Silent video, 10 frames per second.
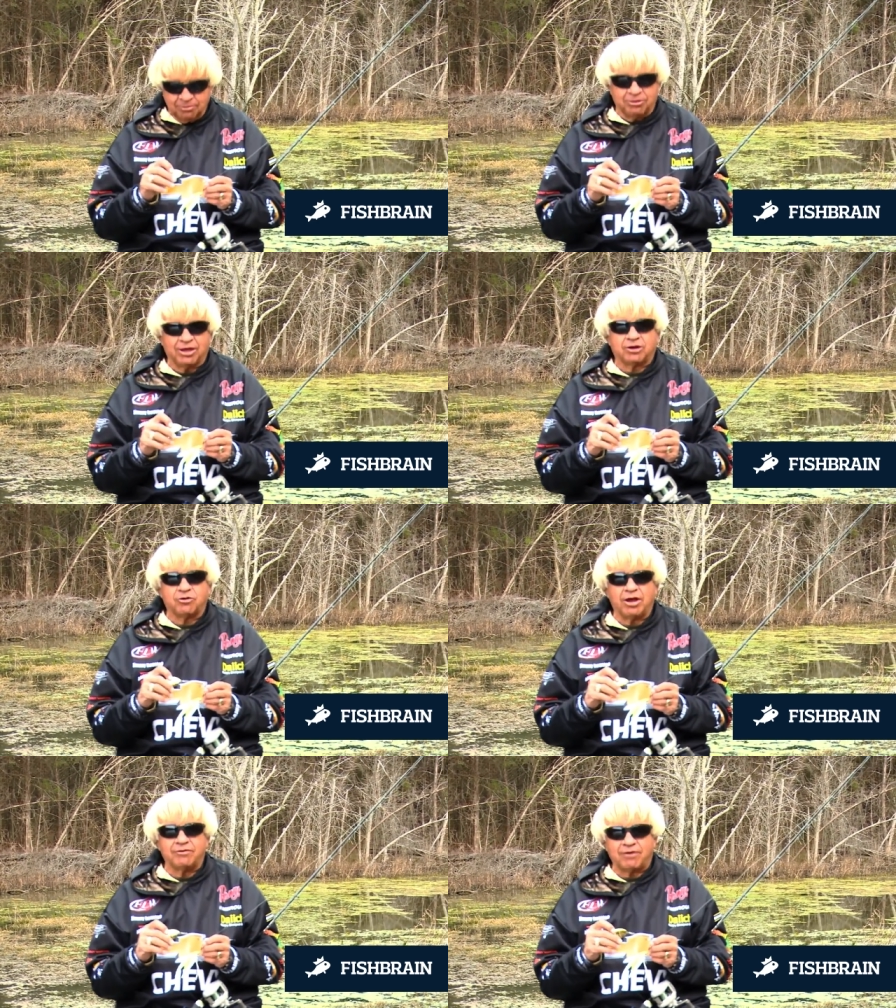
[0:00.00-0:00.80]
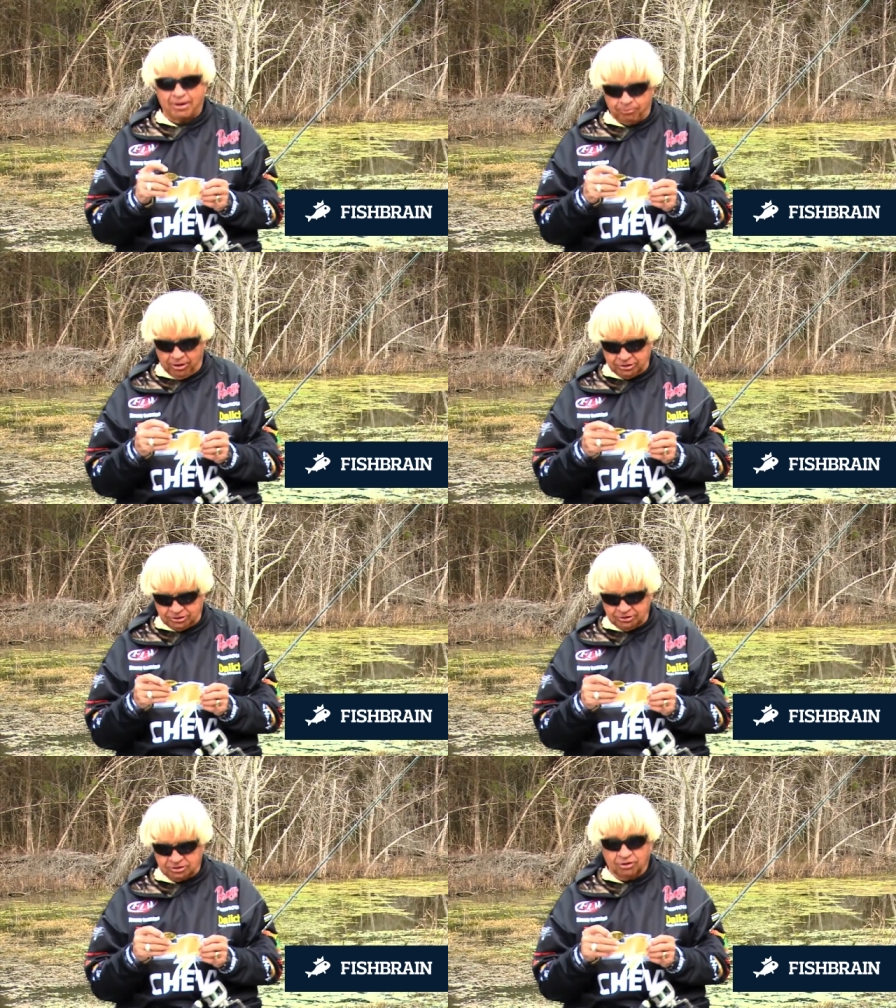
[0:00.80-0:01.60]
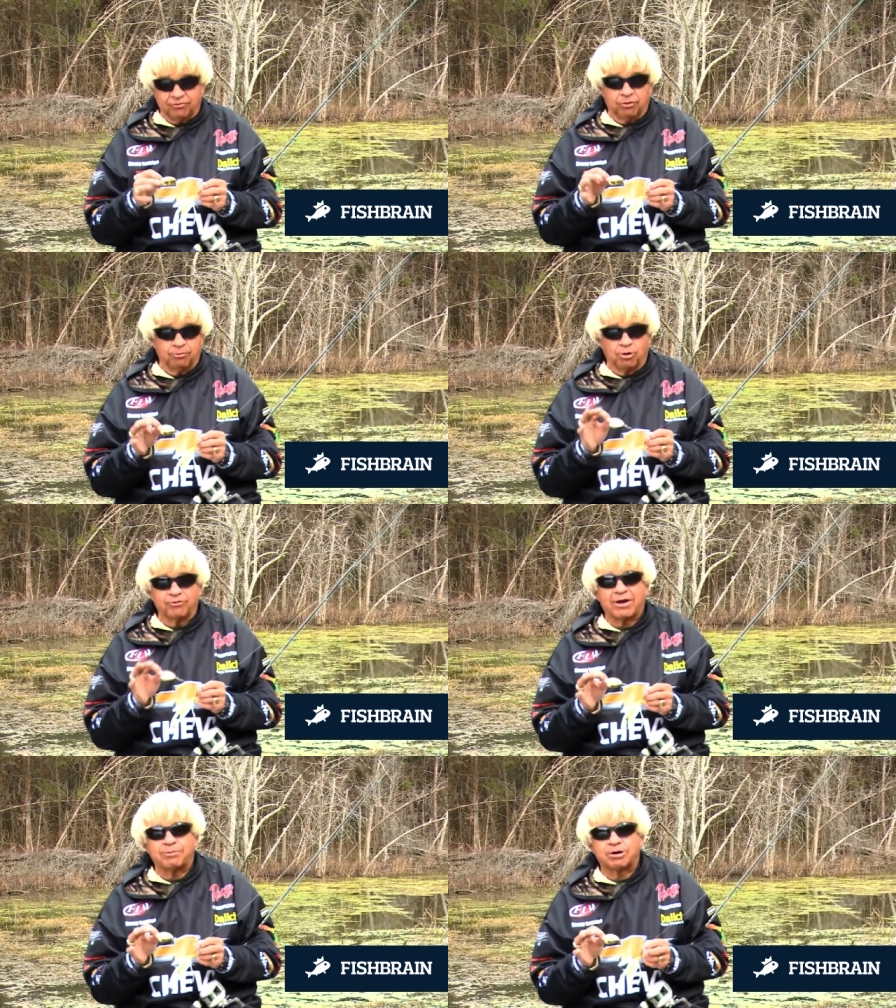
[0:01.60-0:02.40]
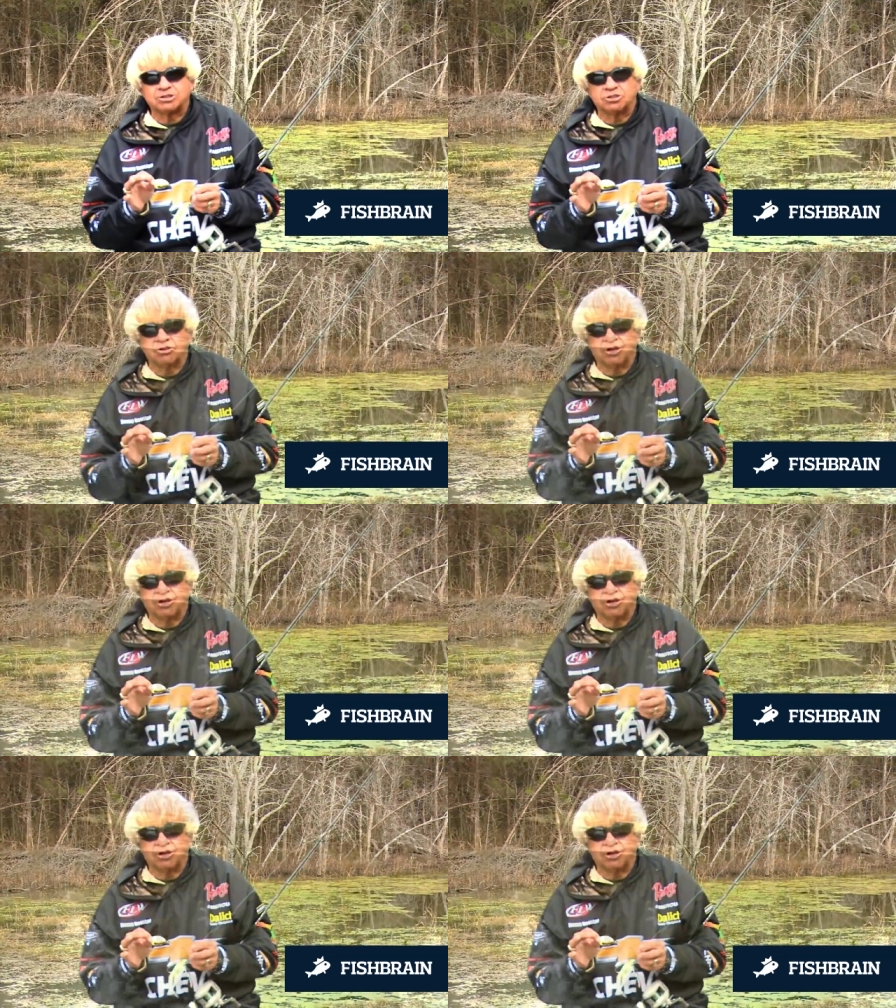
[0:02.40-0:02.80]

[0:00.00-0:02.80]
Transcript: but they create vibration. So if the more vibration you